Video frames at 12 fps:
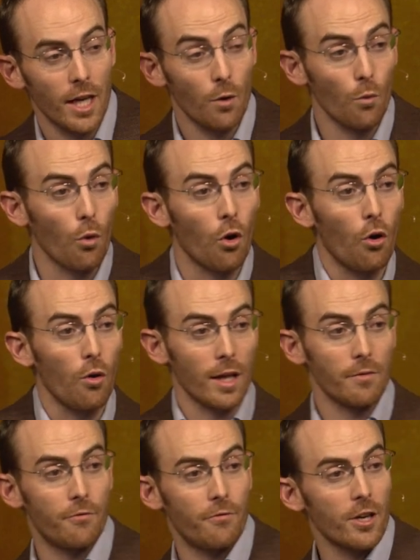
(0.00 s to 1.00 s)
in role
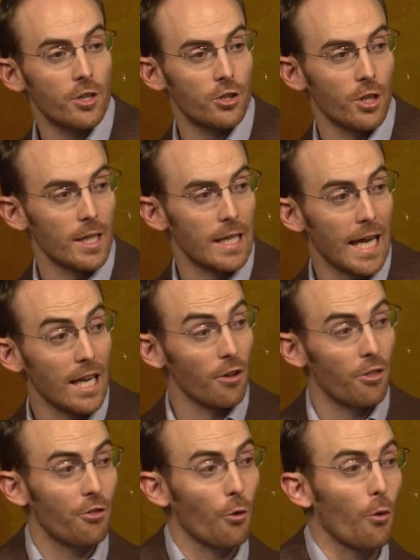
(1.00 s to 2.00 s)
and function, in
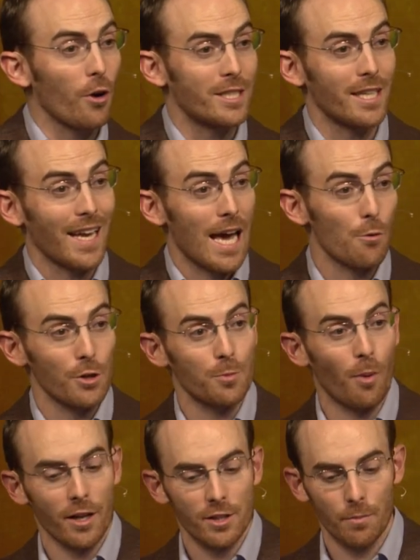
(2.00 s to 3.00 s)
authority and
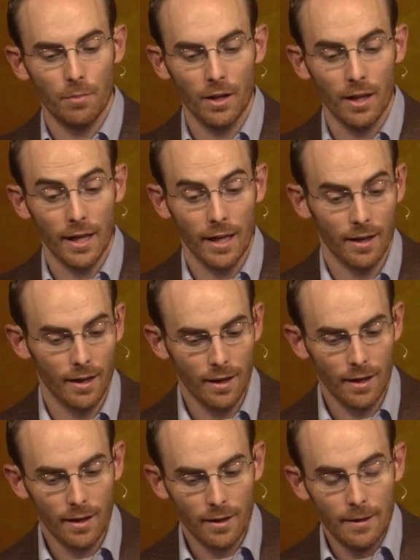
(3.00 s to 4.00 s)
responsibility.
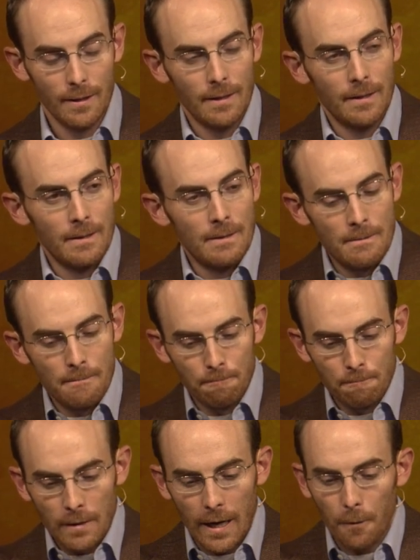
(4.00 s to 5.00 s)

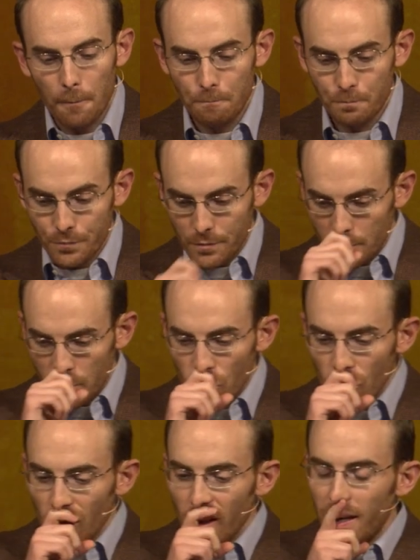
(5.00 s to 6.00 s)
Now,
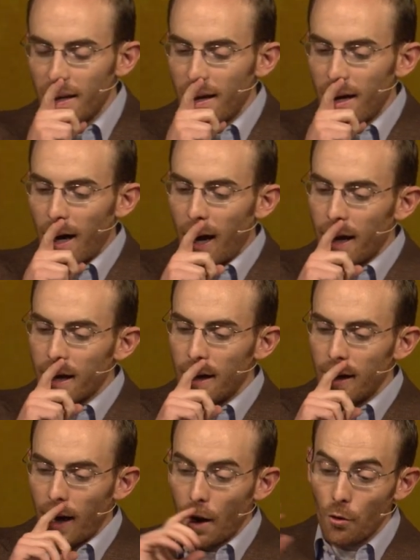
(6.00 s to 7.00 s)
I,
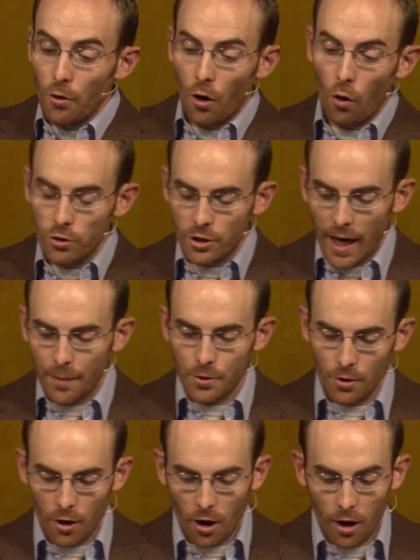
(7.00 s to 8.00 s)
uh, I wrote a whole
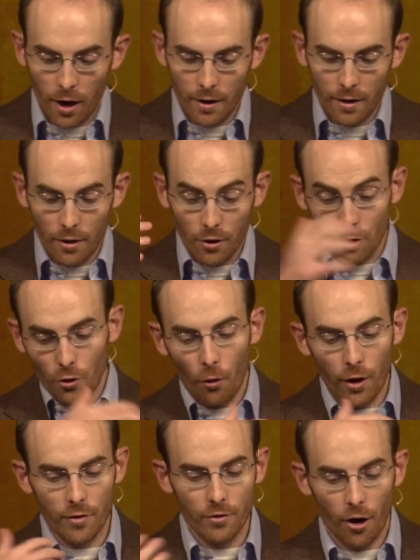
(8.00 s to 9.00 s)
chapter on the
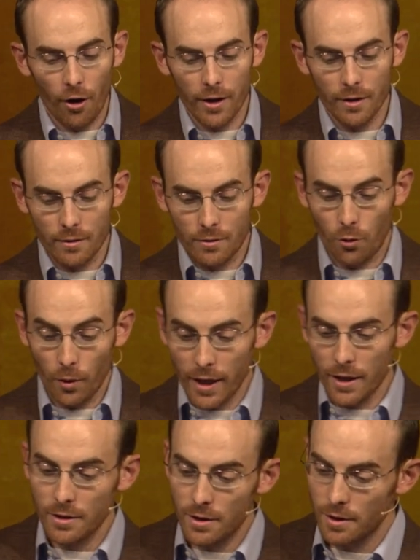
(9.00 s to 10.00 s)
glory of Narnian
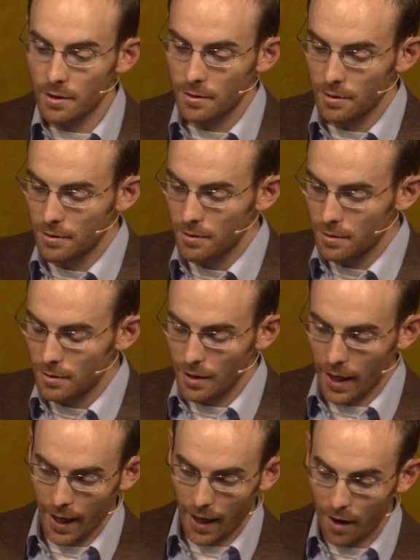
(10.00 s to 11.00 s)
queens
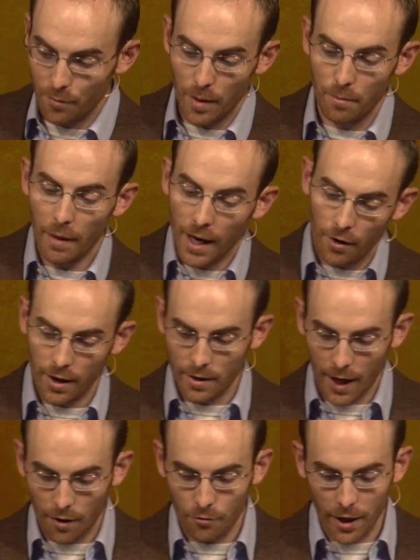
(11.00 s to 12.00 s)
and I've been married
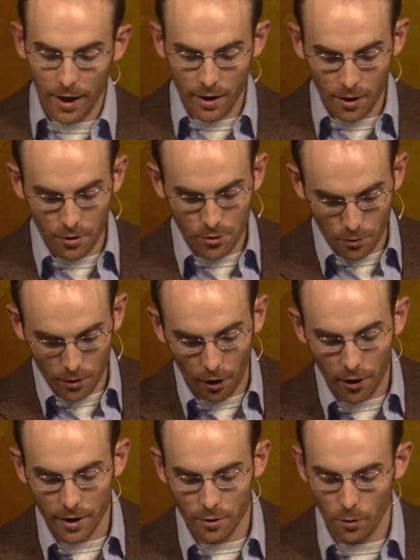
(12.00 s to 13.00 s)
now for eight years to a
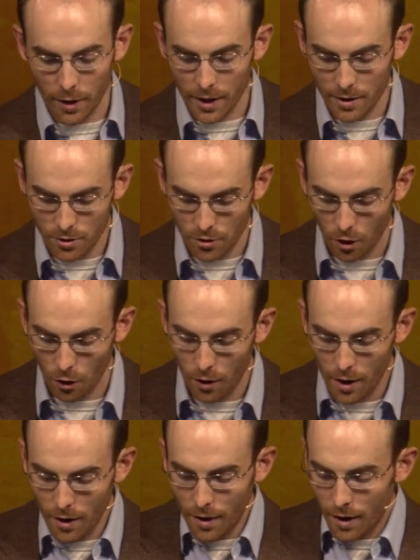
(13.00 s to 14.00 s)
Narnian queen. So,
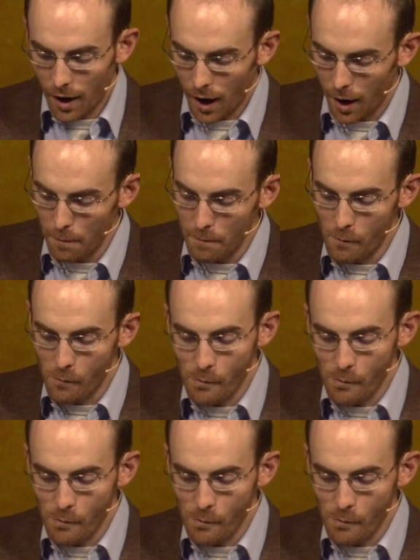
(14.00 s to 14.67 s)
um,